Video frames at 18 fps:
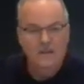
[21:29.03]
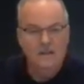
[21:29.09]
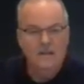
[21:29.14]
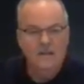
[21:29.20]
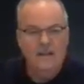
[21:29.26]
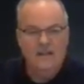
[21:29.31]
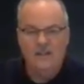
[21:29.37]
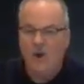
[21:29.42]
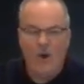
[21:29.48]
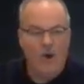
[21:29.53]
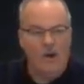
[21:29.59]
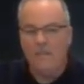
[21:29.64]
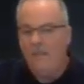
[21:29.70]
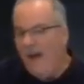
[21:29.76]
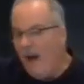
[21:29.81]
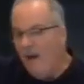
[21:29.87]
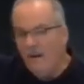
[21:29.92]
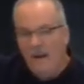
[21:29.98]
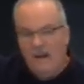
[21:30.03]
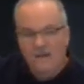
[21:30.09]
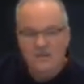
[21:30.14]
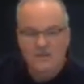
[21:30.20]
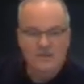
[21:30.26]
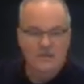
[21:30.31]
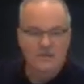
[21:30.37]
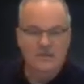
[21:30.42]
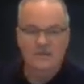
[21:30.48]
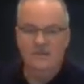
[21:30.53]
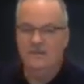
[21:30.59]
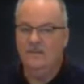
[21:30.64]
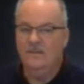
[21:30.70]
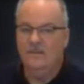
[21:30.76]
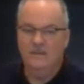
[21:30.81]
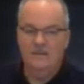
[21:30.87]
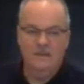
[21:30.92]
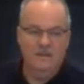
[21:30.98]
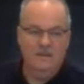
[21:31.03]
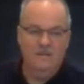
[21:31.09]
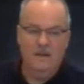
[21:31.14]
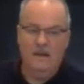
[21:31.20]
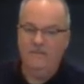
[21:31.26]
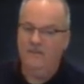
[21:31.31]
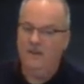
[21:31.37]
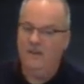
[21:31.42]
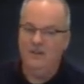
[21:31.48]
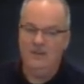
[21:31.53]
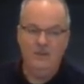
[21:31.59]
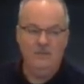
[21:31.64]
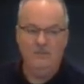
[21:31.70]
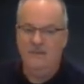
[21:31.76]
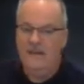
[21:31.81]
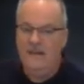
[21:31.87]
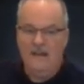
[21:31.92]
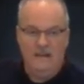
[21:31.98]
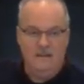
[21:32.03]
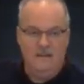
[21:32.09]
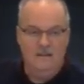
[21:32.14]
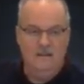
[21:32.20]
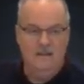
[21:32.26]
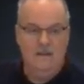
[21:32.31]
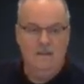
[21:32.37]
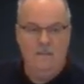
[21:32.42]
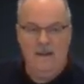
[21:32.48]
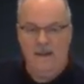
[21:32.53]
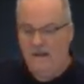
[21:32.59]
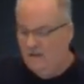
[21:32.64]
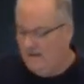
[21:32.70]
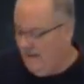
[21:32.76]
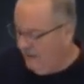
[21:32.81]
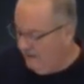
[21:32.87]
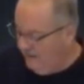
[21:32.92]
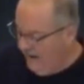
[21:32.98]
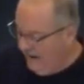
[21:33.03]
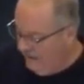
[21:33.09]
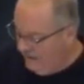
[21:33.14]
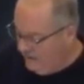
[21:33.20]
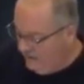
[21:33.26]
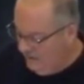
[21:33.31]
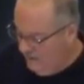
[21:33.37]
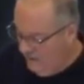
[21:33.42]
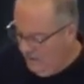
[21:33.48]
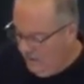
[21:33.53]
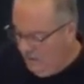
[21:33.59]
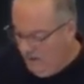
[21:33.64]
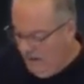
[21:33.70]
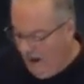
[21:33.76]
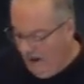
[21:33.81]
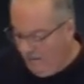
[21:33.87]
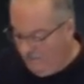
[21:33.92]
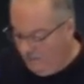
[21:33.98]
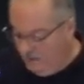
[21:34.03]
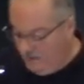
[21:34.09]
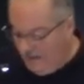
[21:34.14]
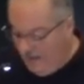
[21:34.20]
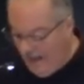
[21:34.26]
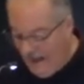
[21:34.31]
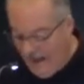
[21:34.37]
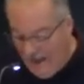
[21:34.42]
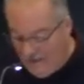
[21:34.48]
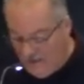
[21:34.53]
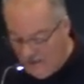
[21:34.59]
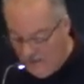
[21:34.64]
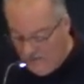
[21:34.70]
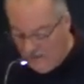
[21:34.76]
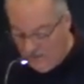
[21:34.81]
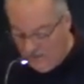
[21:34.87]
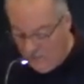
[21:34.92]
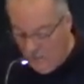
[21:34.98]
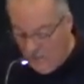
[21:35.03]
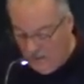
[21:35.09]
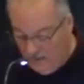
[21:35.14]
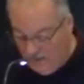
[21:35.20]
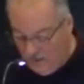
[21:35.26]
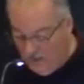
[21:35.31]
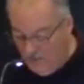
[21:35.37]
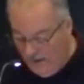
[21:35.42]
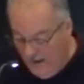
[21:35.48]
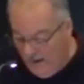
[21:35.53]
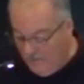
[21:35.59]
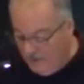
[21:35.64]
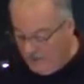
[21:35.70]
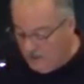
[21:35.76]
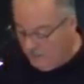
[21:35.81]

is all about us. My friends, you need the peace that Christ offers. And I ask you this morning, do you have this